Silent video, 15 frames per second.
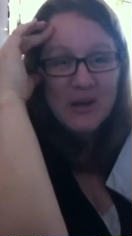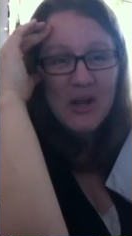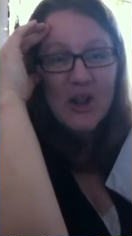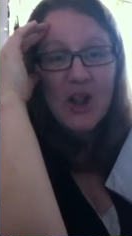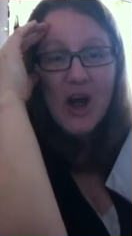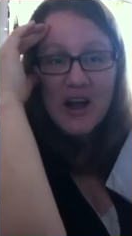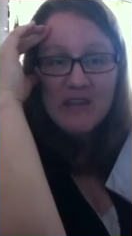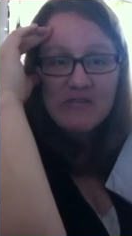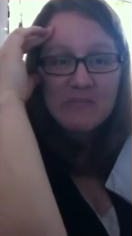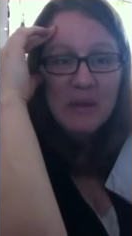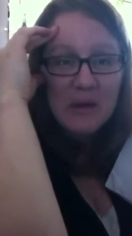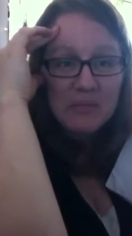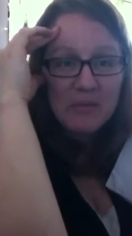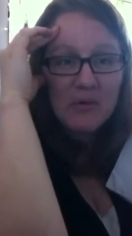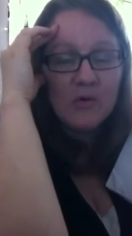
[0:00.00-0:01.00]
but a lot of
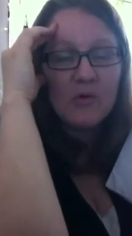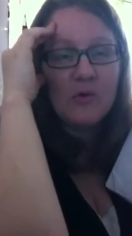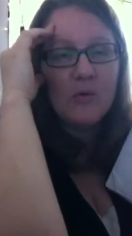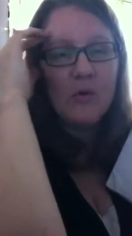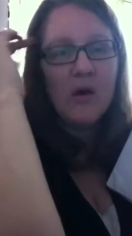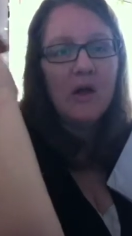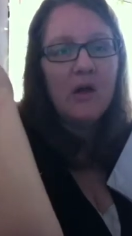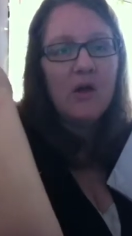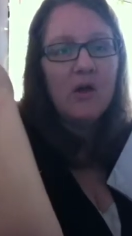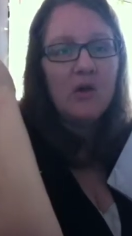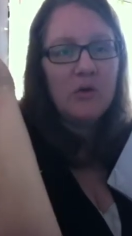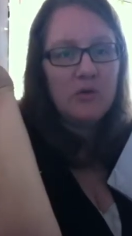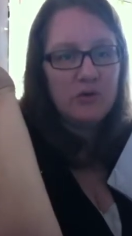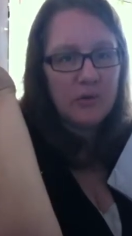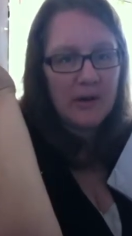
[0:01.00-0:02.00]
people who
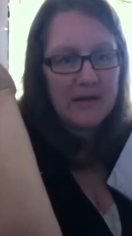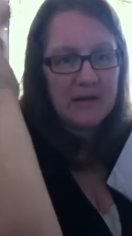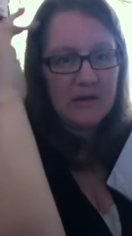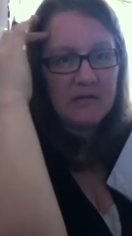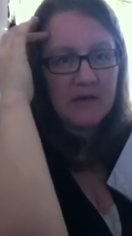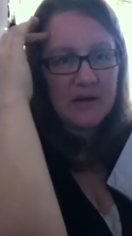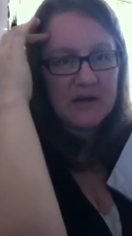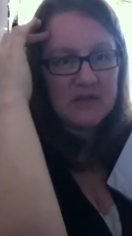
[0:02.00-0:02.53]
who do identify